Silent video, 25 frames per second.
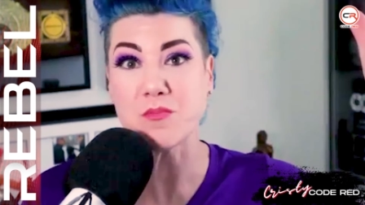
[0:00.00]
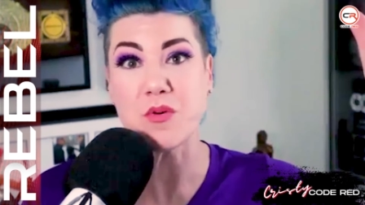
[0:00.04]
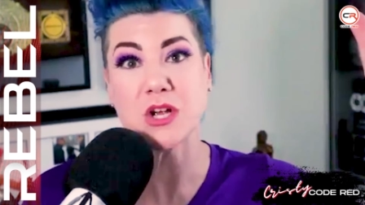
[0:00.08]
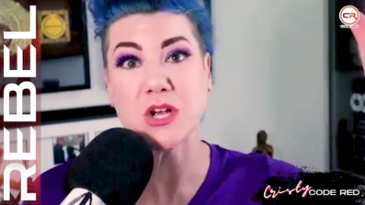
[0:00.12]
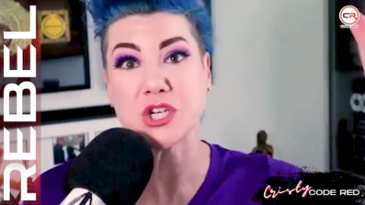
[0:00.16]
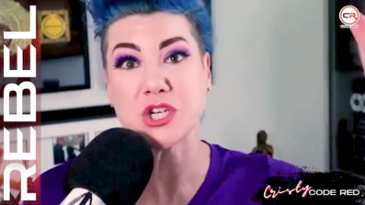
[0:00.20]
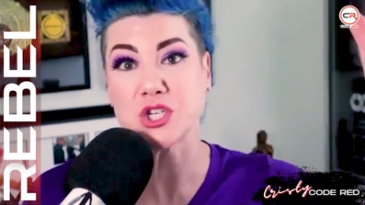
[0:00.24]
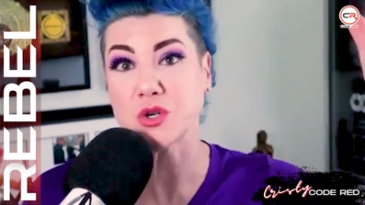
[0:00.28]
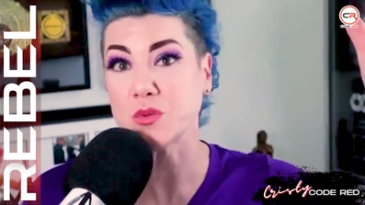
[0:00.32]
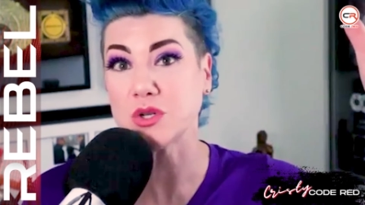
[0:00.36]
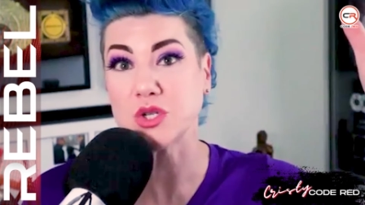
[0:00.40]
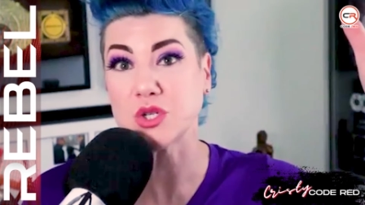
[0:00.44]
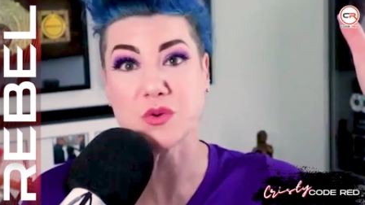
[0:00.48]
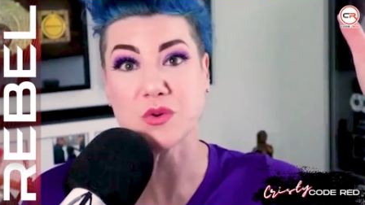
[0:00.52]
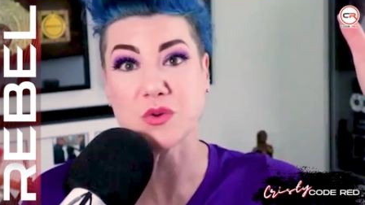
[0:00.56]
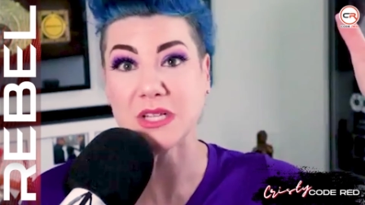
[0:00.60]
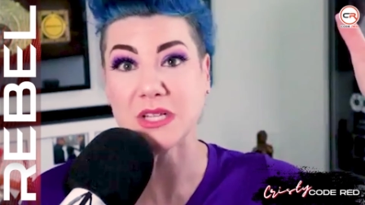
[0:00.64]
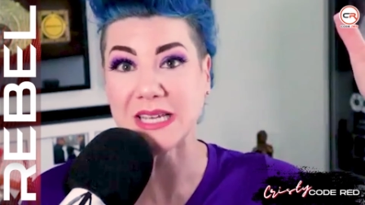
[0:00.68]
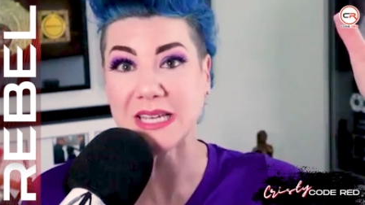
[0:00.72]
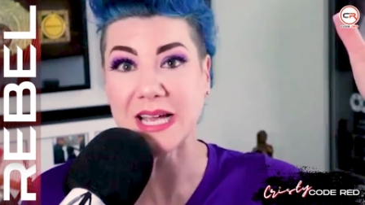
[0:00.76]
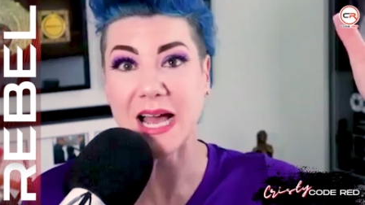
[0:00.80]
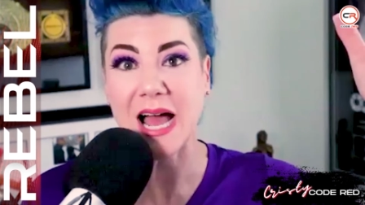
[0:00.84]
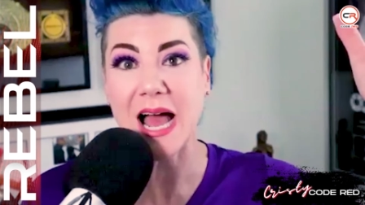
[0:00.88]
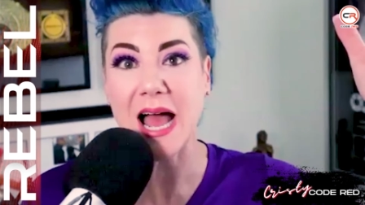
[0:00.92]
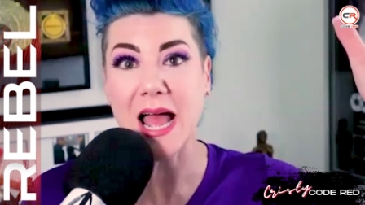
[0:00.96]
pressure was
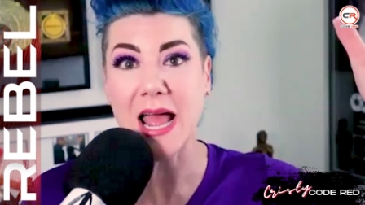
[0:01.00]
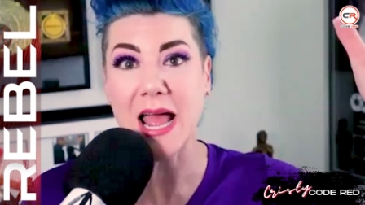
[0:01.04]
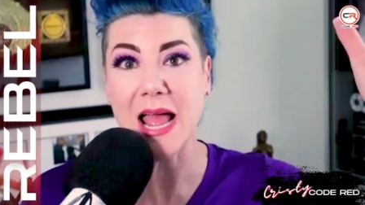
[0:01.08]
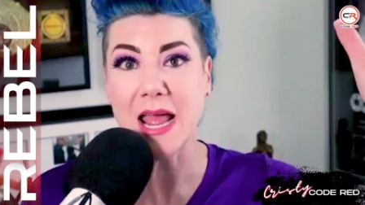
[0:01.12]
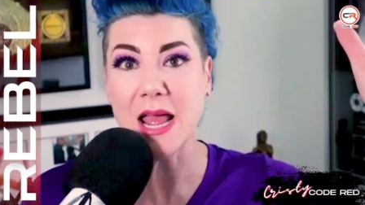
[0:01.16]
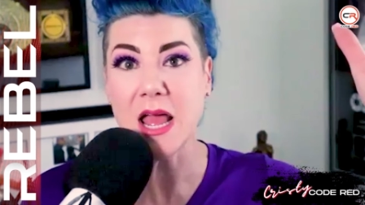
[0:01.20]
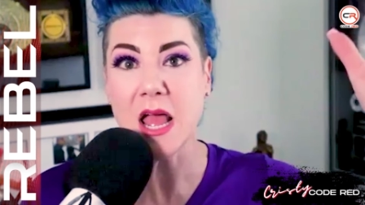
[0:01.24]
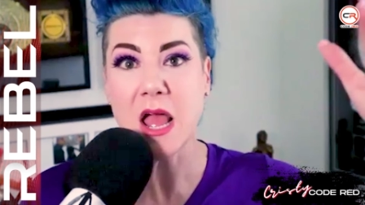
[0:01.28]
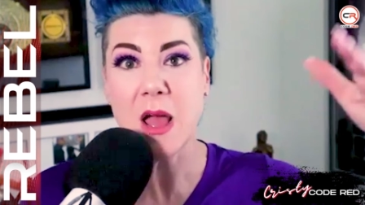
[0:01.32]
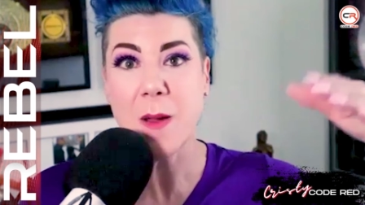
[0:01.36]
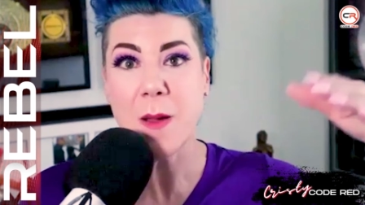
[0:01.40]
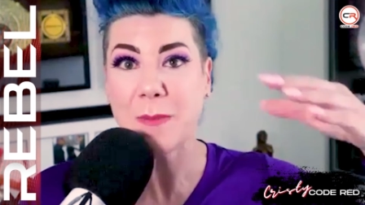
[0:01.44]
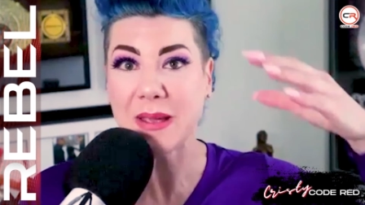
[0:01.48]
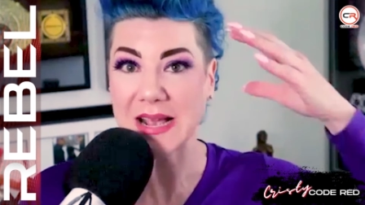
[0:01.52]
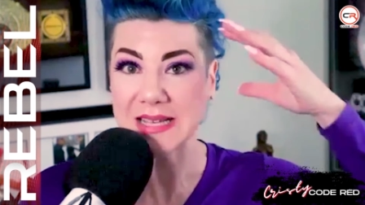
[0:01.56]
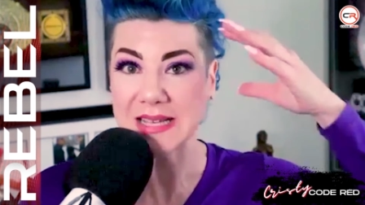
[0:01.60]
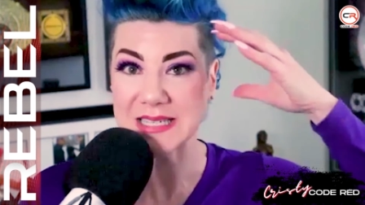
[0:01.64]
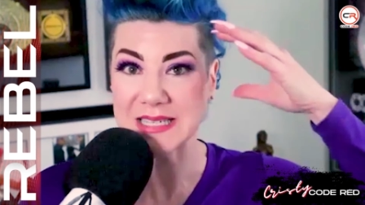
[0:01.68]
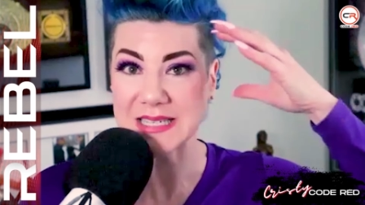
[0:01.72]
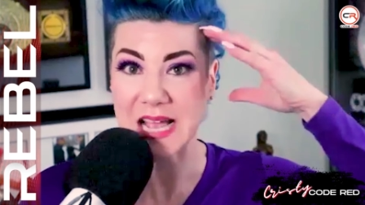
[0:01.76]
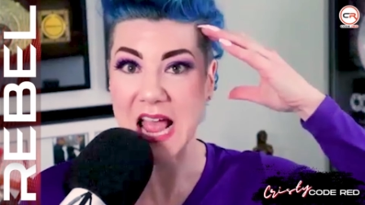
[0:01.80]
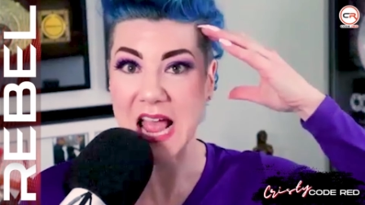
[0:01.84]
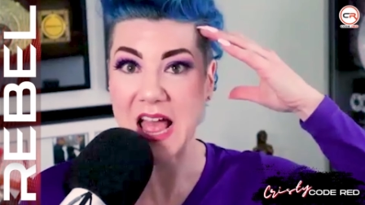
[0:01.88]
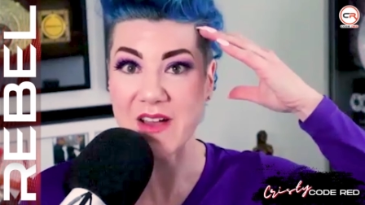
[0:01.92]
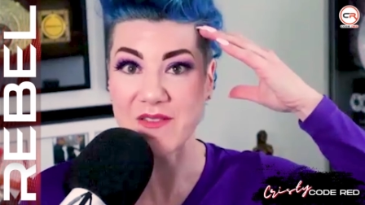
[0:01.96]
really high
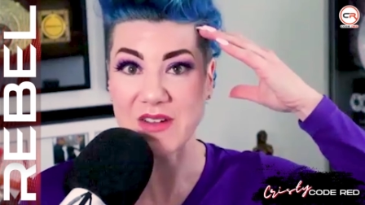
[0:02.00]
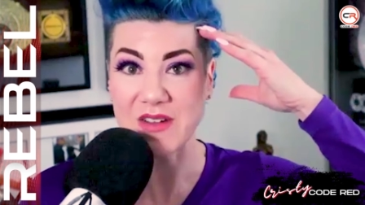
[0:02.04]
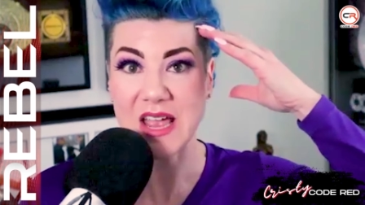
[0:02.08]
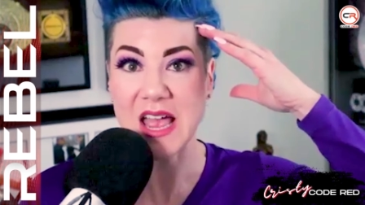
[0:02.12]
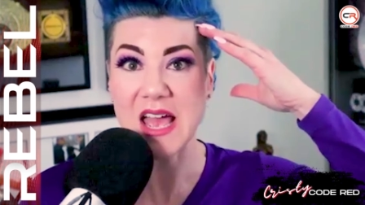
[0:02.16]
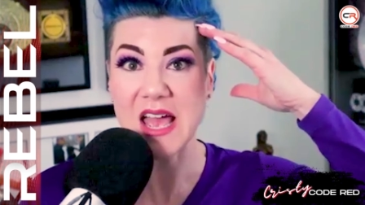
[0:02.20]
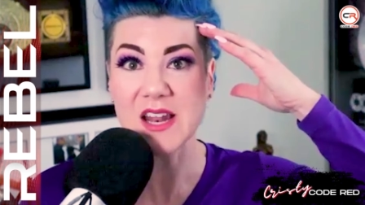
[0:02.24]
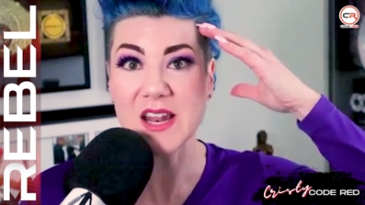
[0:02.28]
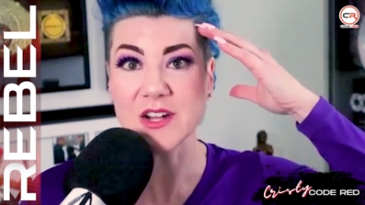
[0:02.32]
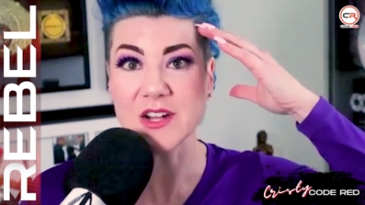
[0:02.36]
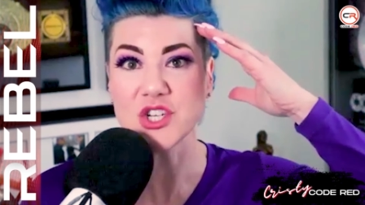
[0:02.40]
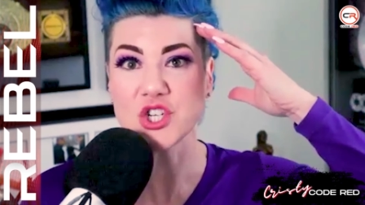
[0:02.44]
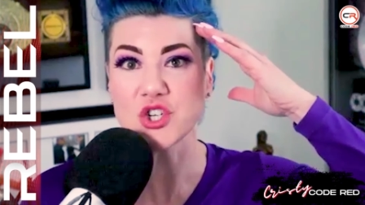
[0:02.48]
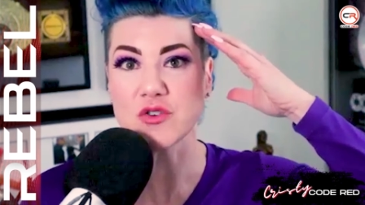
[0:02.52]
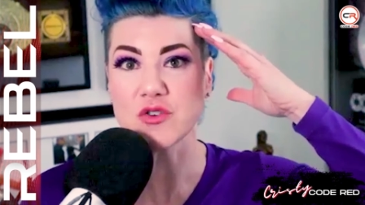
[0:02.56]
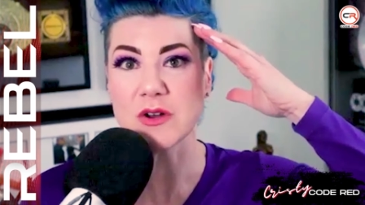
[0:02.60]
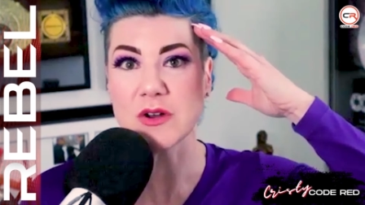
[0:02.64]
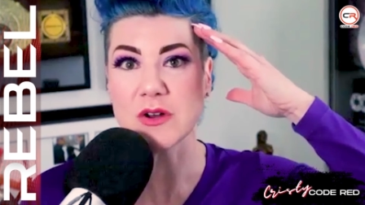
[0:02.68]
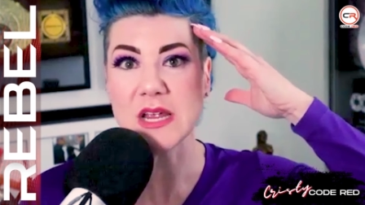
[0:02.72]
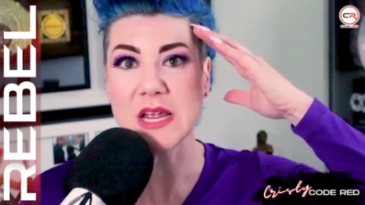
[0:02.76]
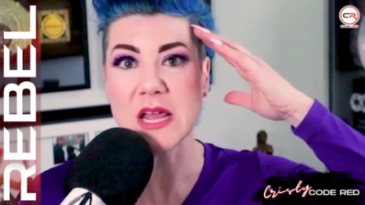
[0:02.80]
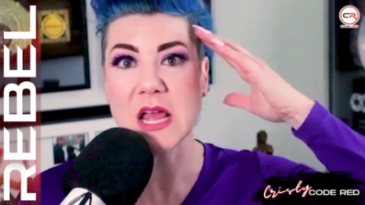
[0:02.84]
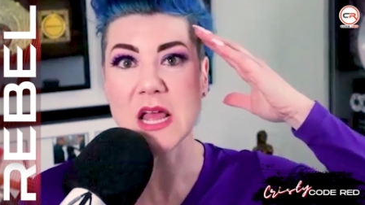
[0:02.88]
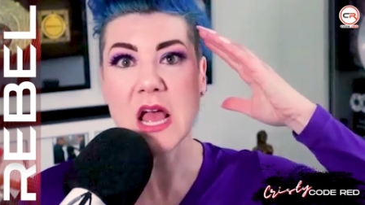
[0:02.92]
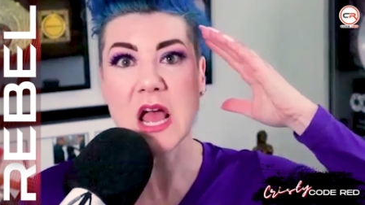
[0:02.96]
because I have a head
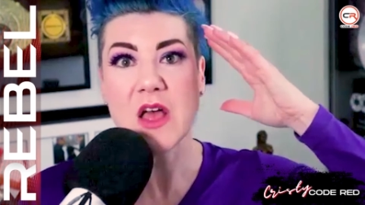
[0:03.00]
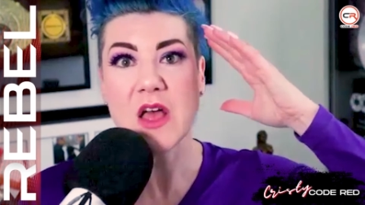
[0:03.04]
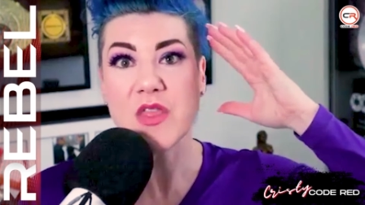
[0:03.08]
injury.